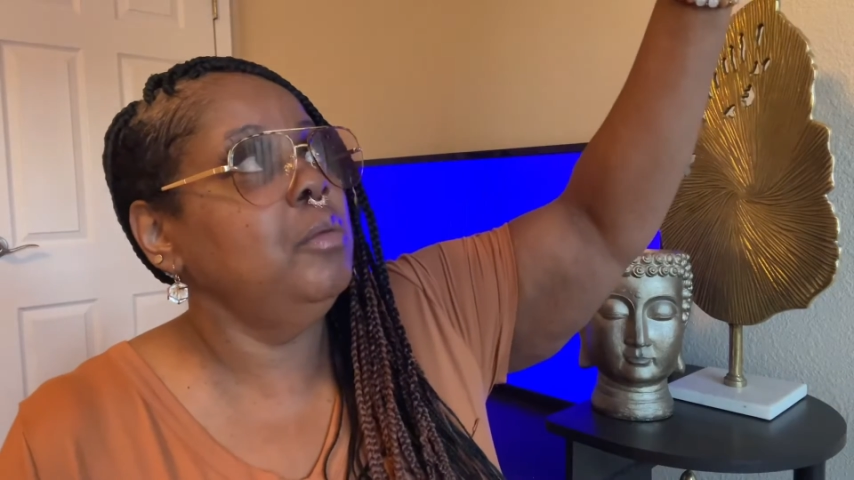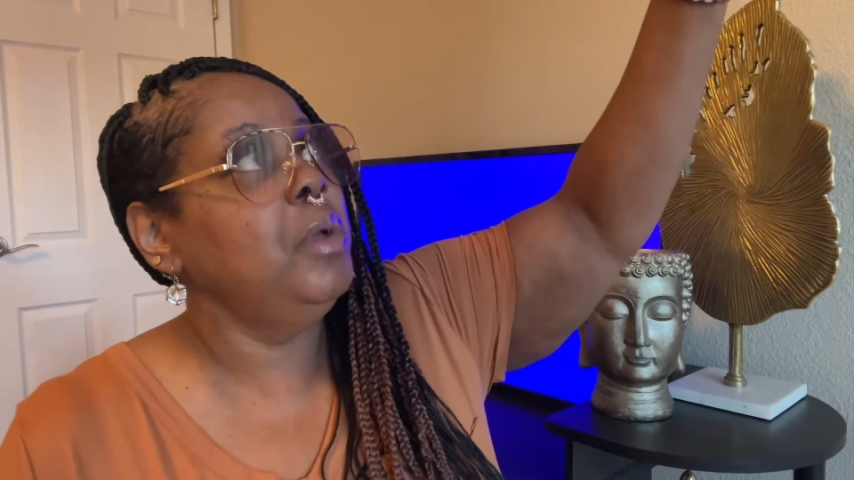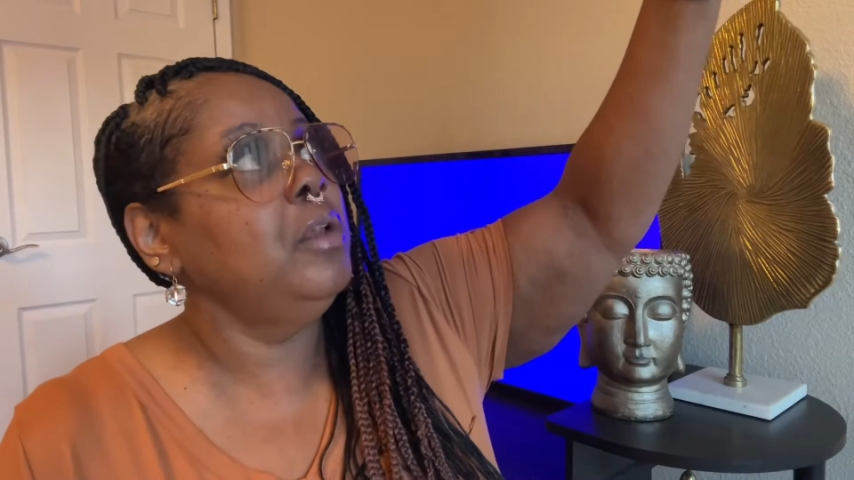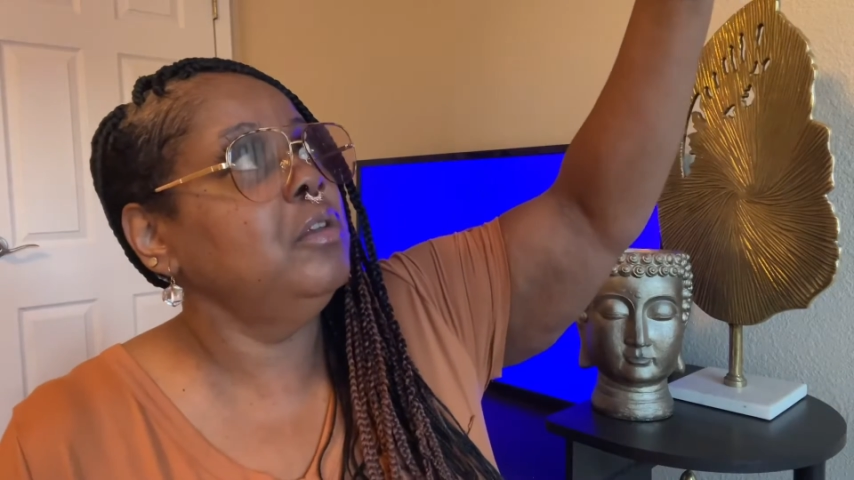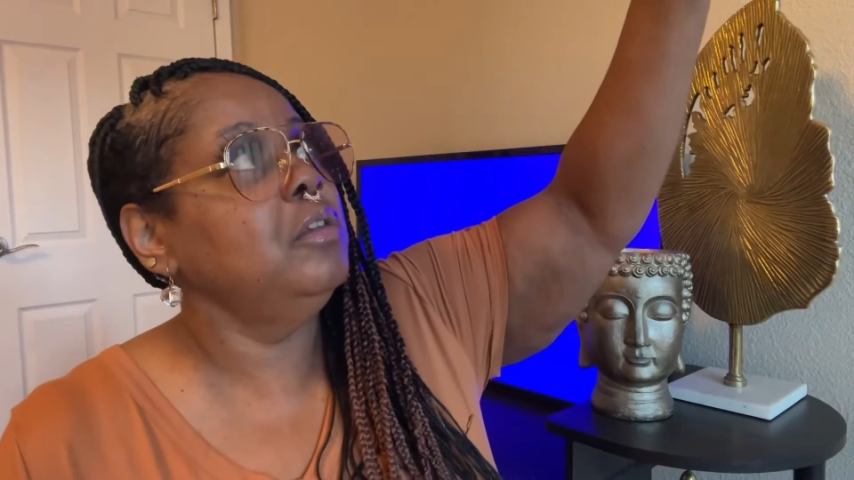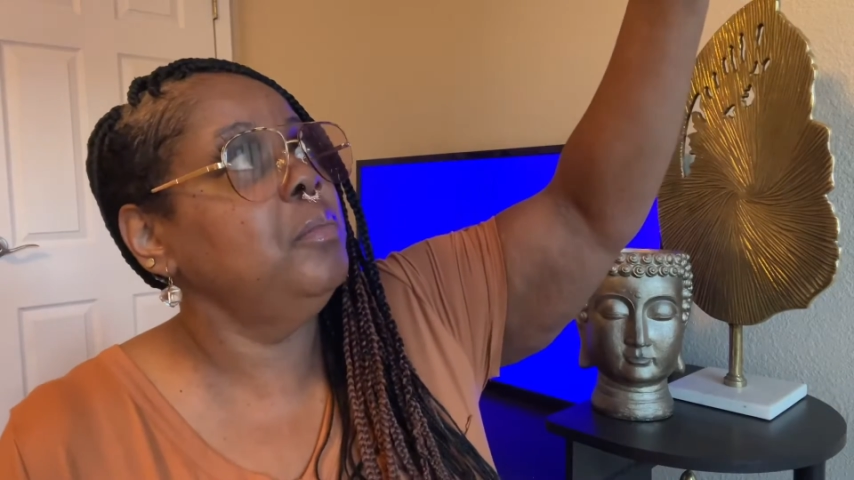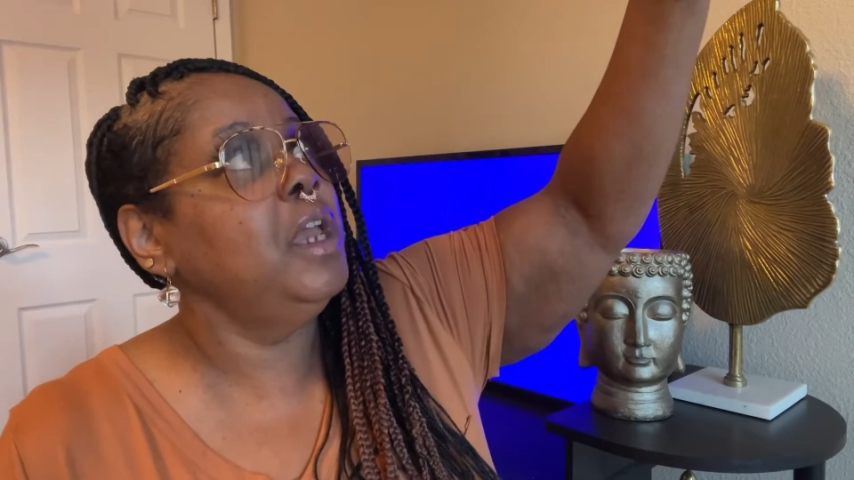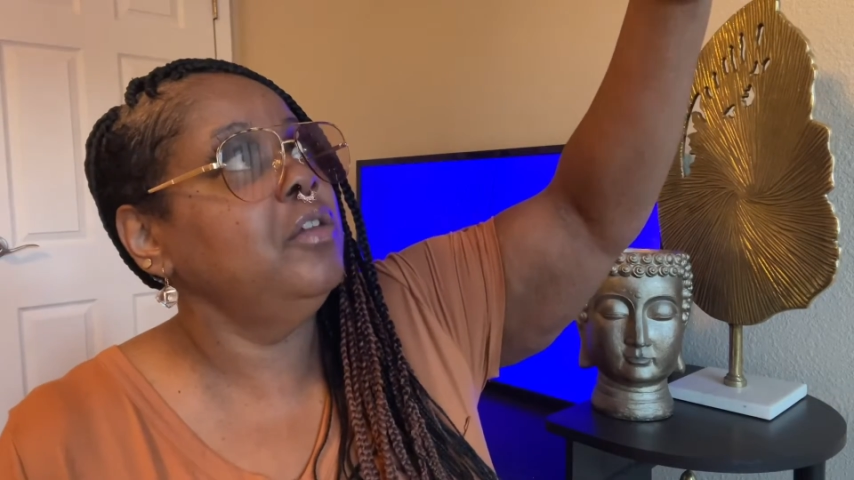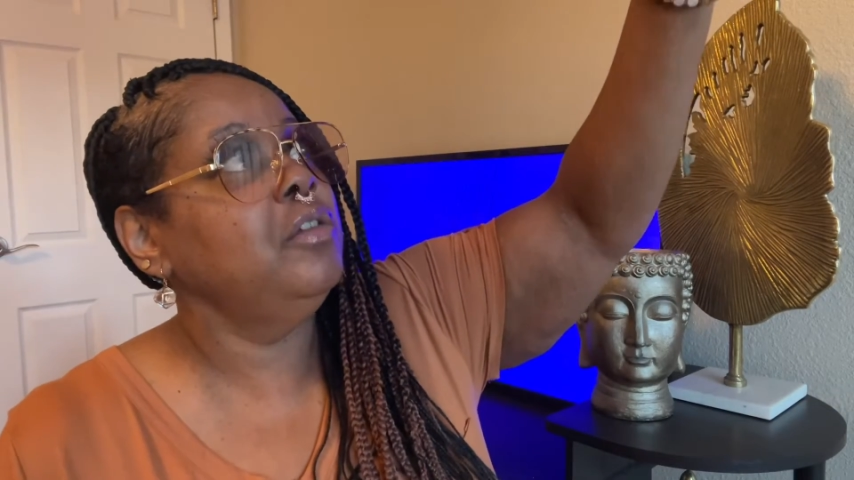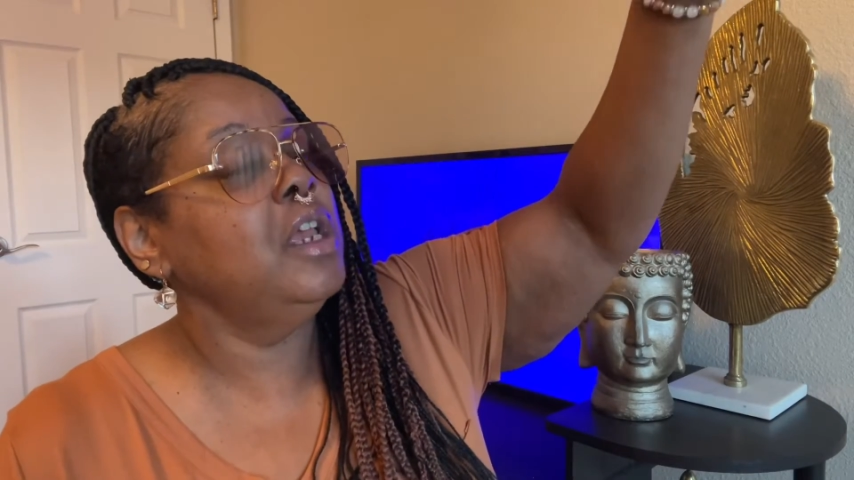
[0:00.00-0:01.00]
about to
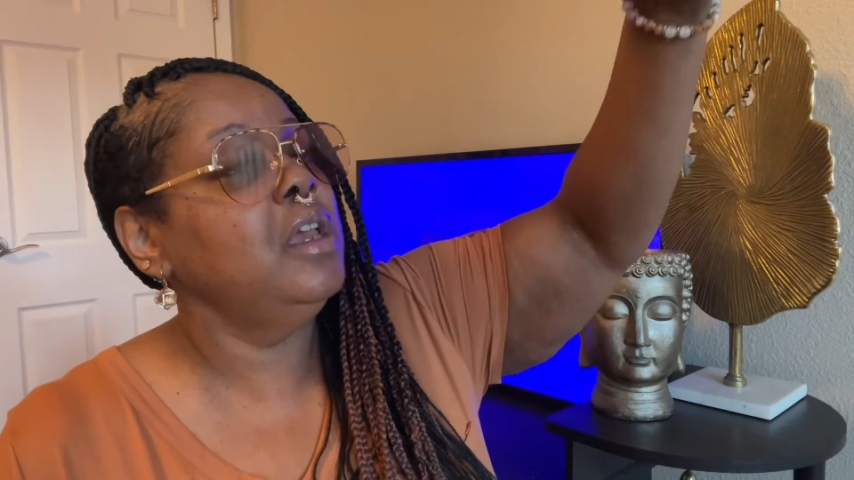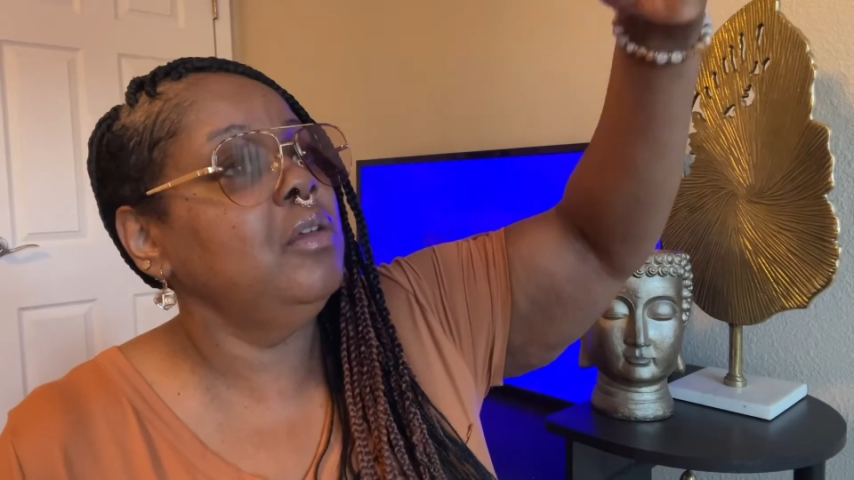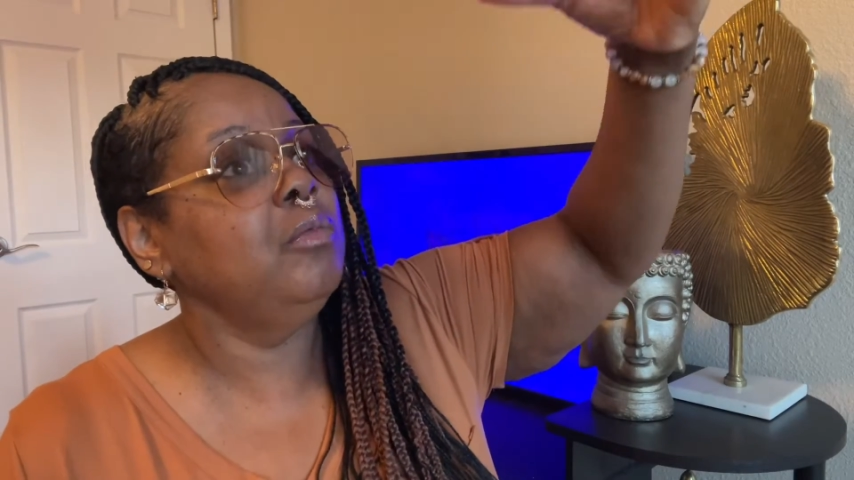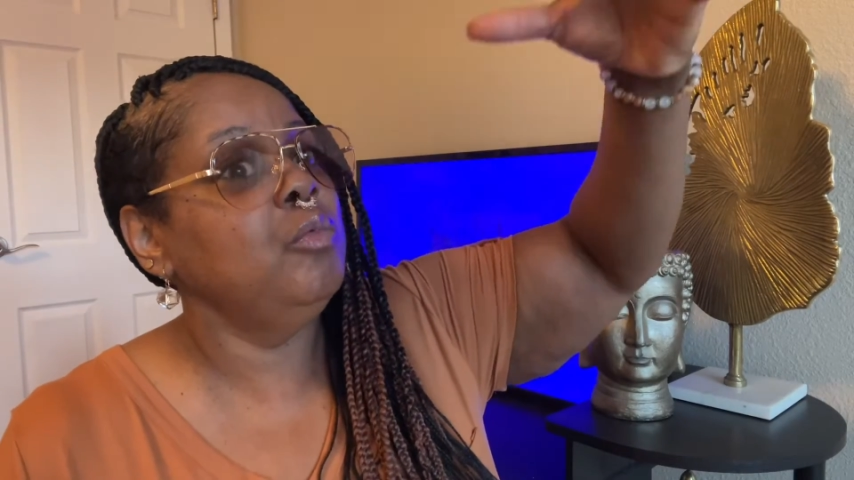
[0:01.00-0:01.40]
smash down